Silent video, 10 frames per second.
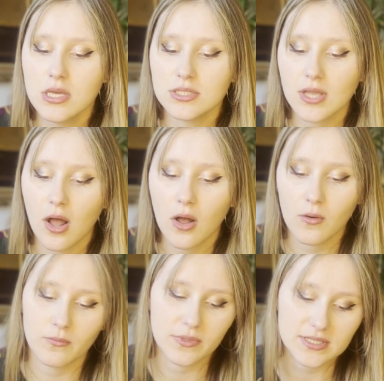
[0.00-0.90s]

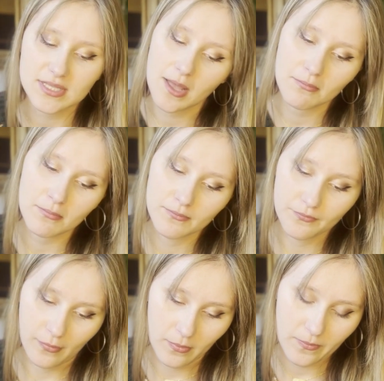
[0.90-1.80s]
So the sum,
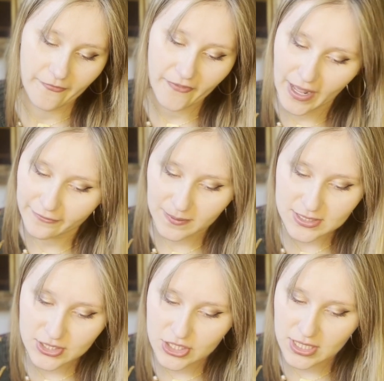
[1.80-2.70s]
f
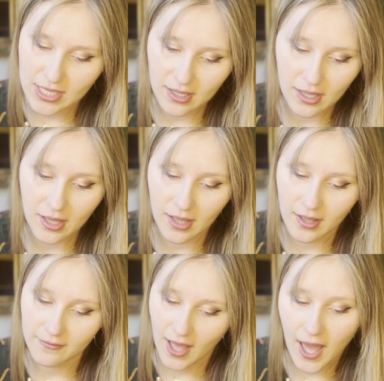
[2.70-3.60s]
plus g
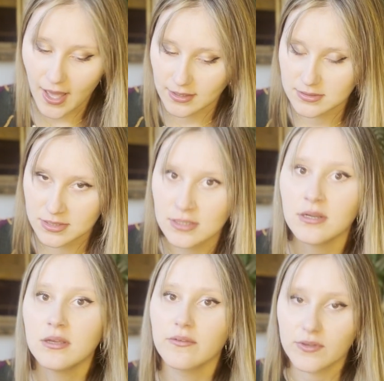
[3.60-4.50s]
of x.
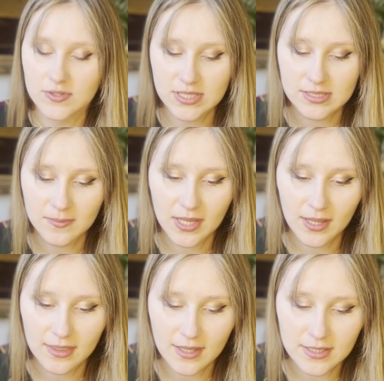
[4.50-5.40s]
If you see something
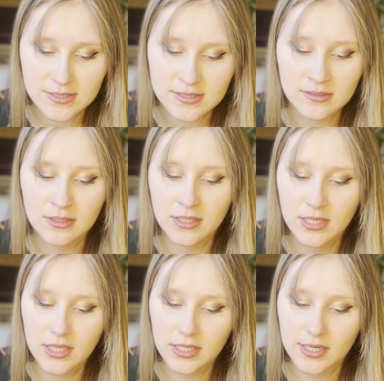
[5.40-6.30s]
like this,
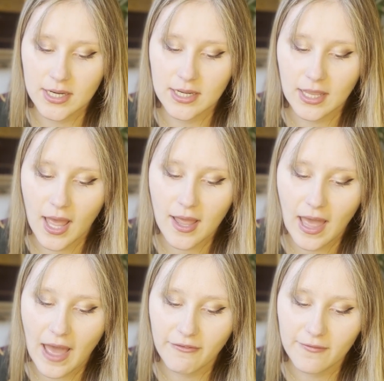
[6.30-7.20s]
you're going to get
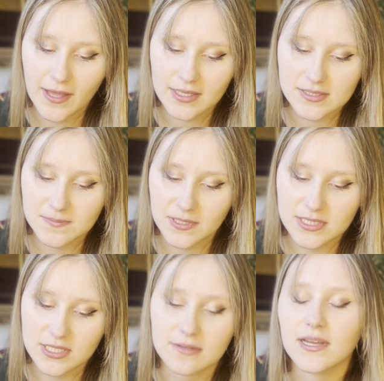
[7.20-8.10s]
f of x
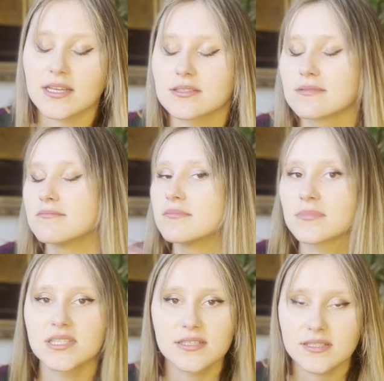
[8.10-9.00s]
plus g of x.
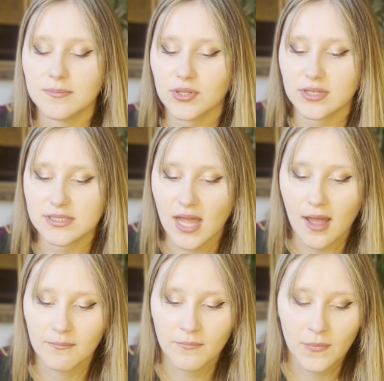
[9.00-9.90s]
It's as simple as that.